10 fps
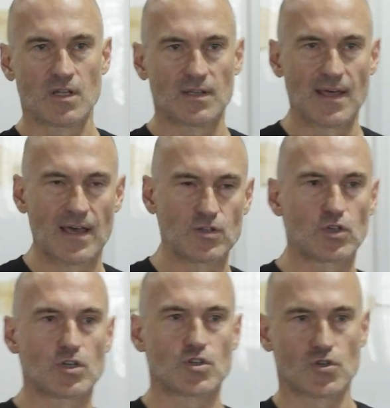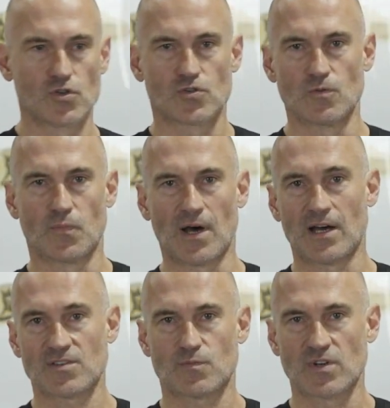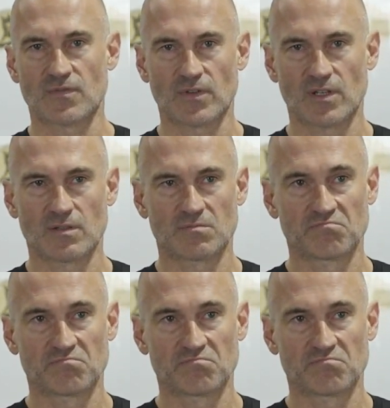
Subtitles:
Then you can choose to pause briefly,